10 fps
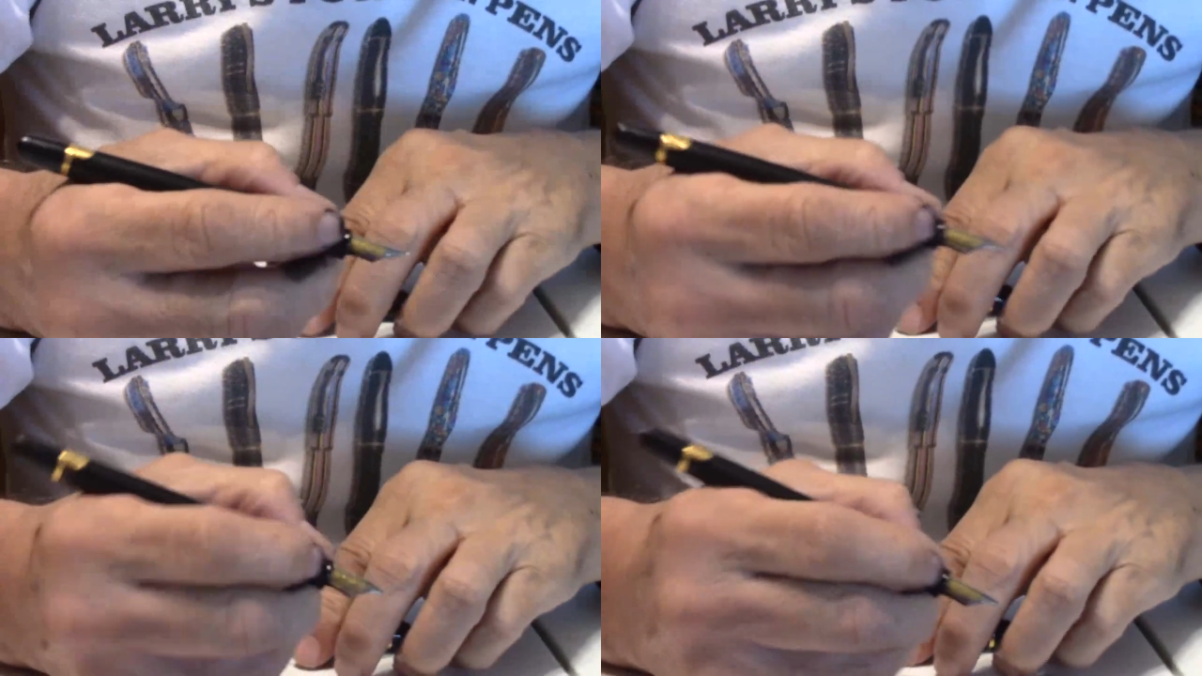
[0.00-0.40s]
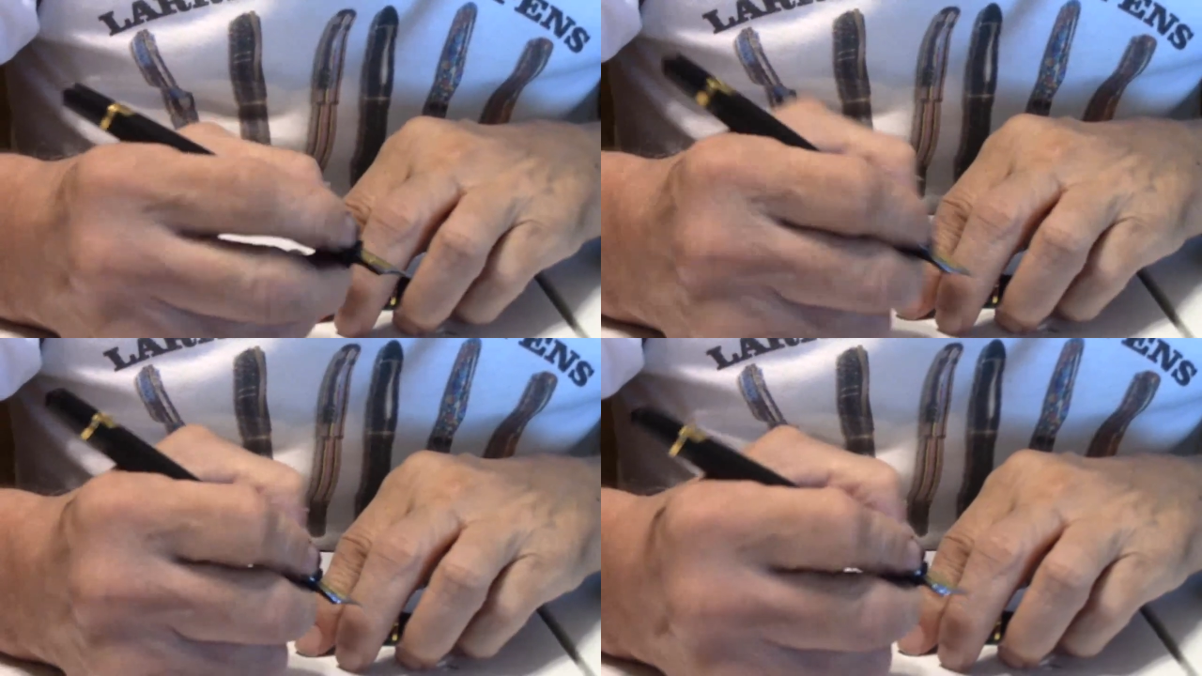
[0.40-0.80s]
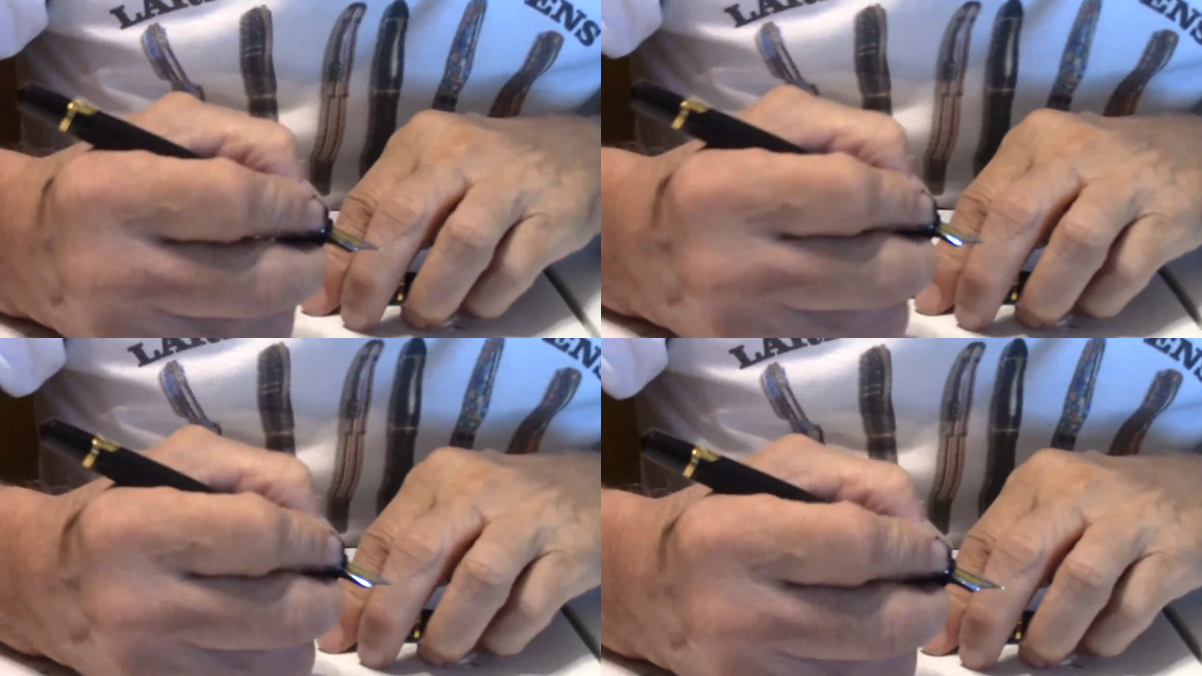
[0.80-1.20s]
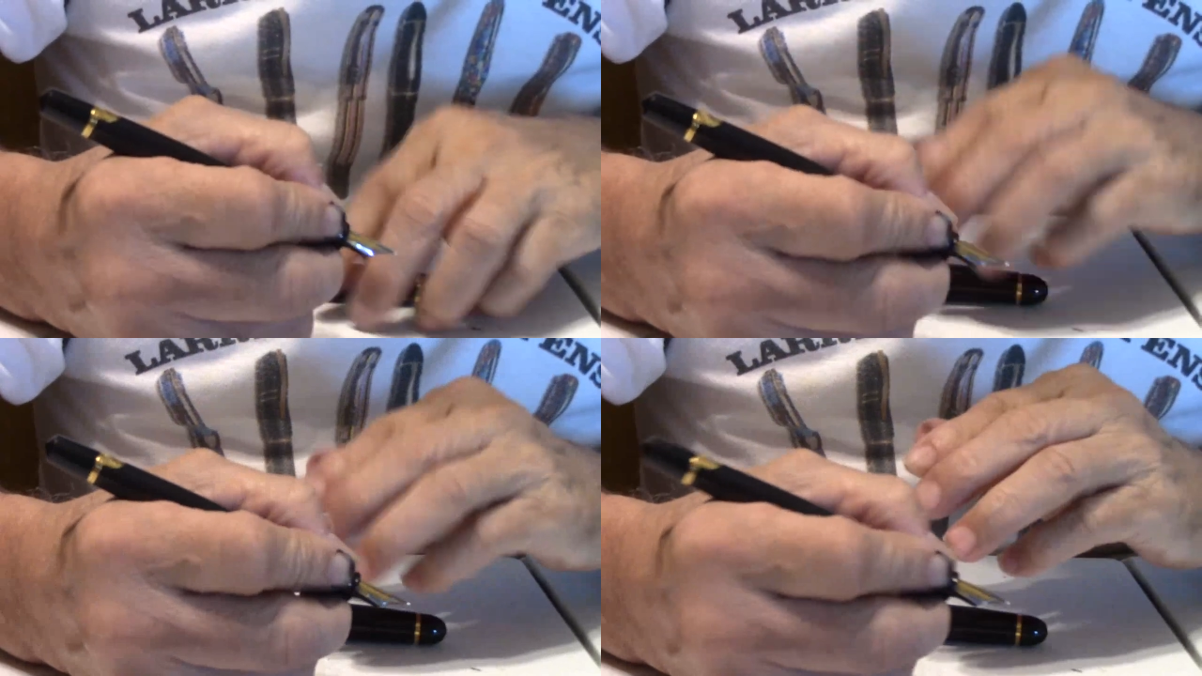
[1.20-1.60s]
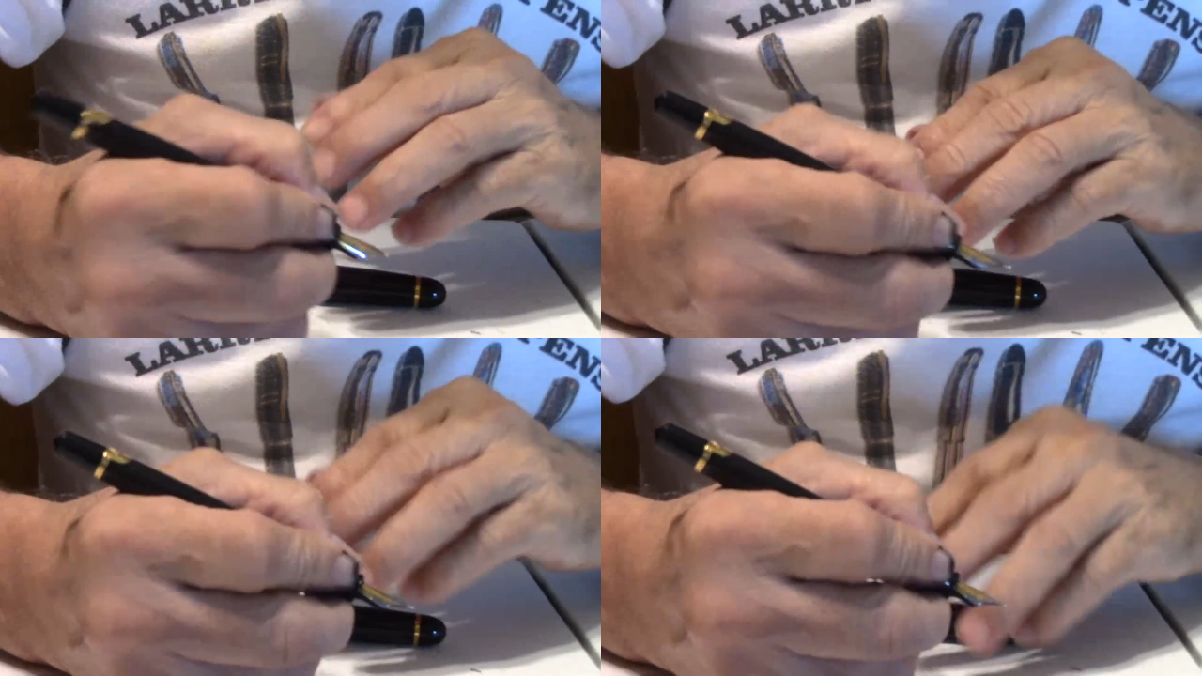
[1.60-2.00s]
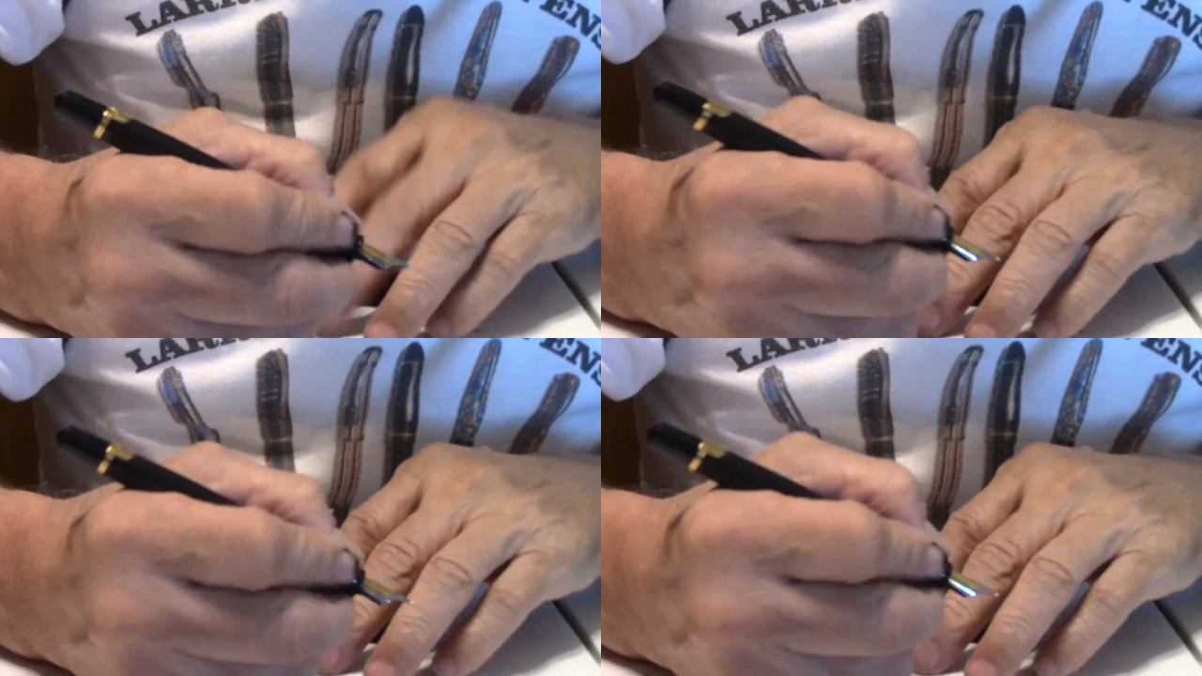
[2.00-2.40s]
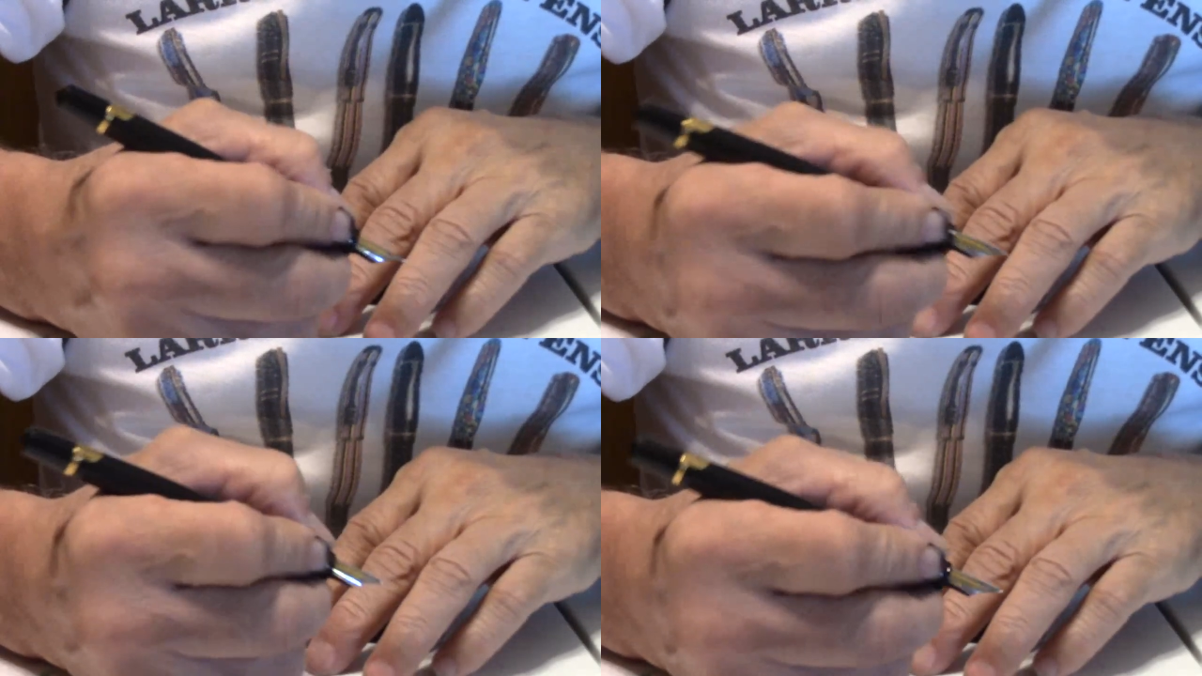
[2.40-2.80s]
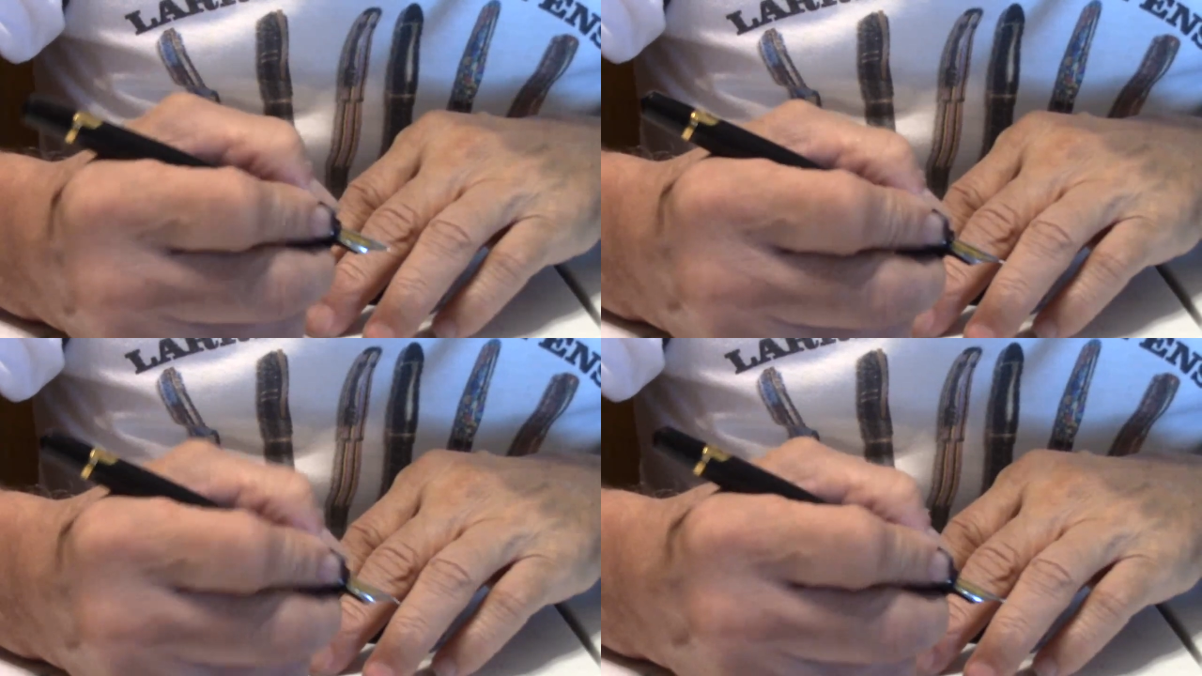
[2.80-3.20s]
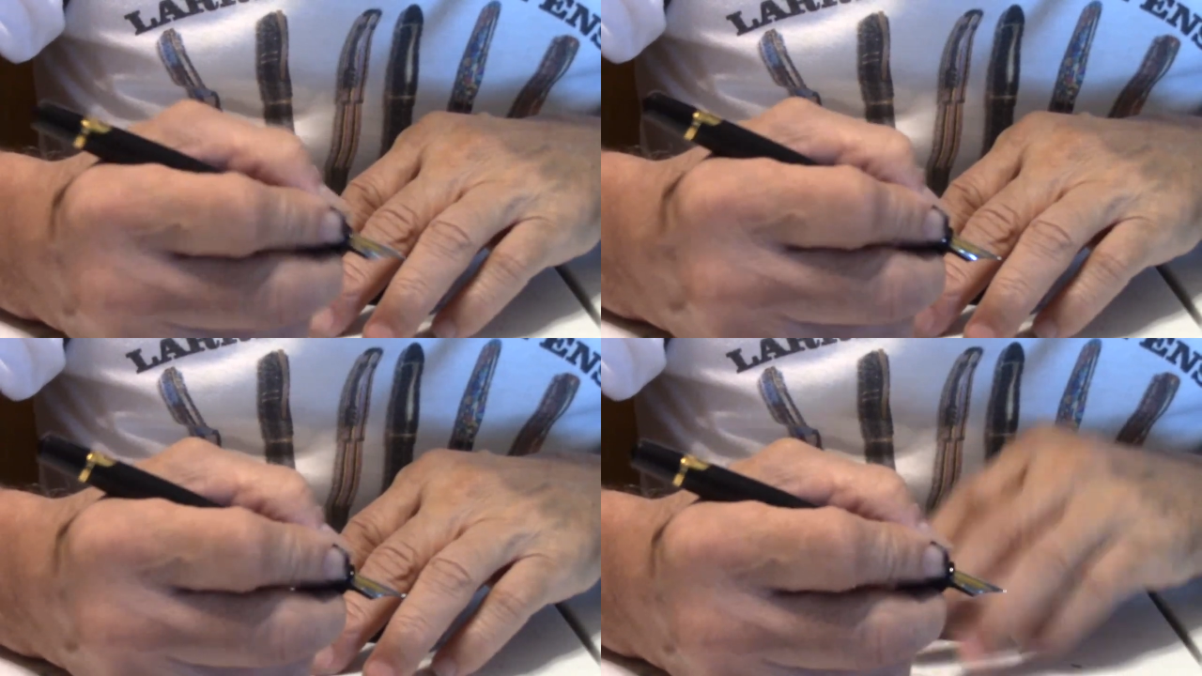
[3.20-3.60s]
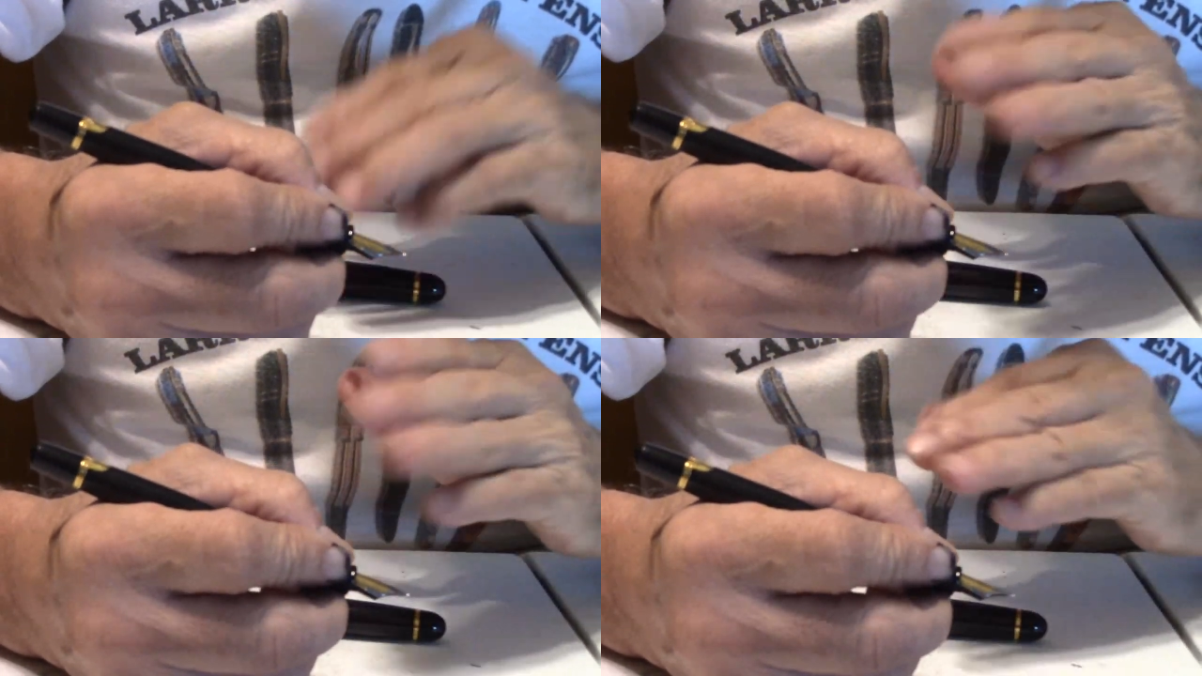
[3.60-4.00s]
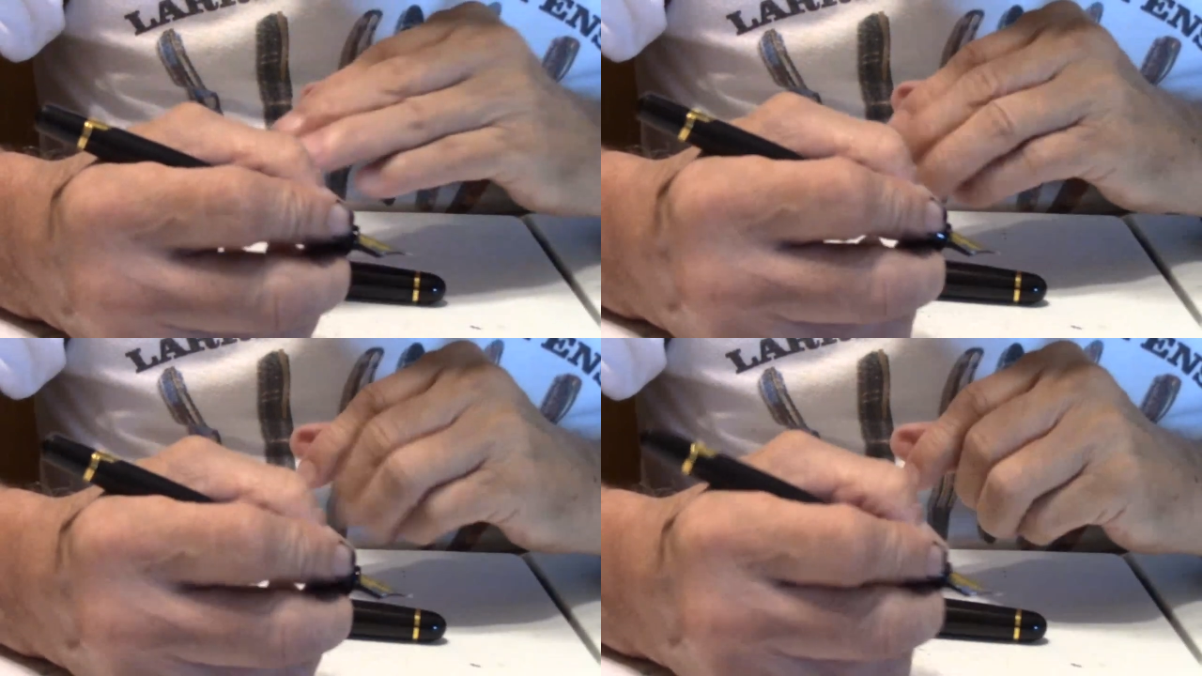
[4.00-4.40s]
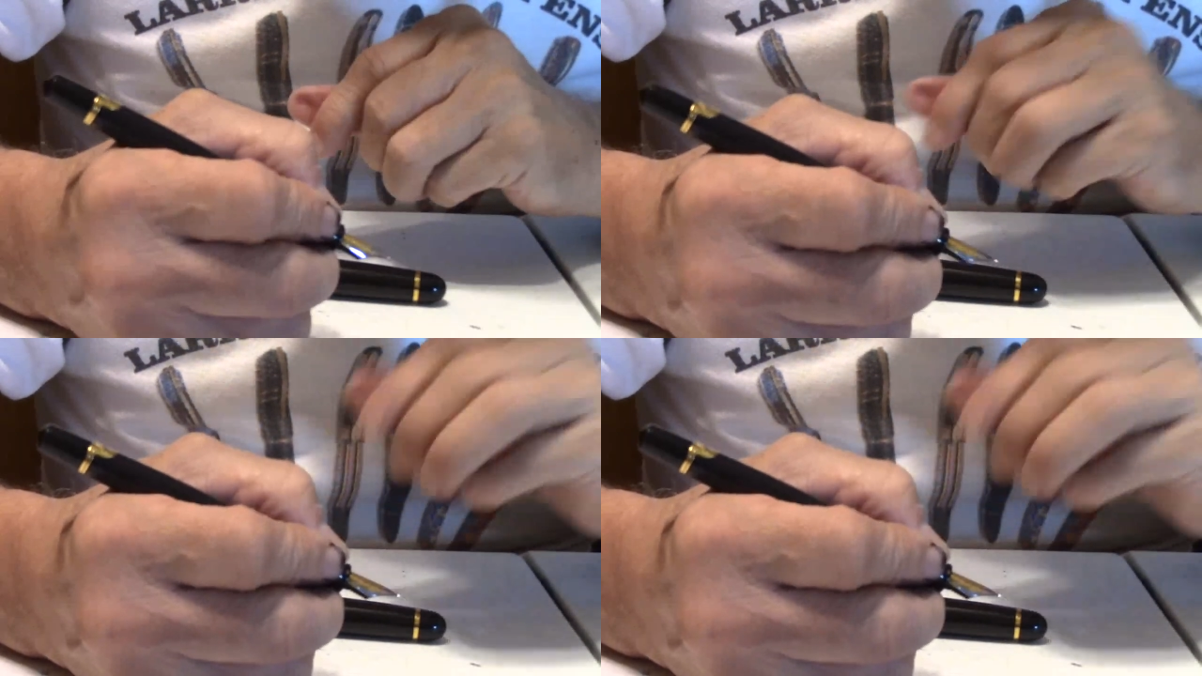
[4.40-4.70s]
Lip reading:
Nobody's mouth can be seen.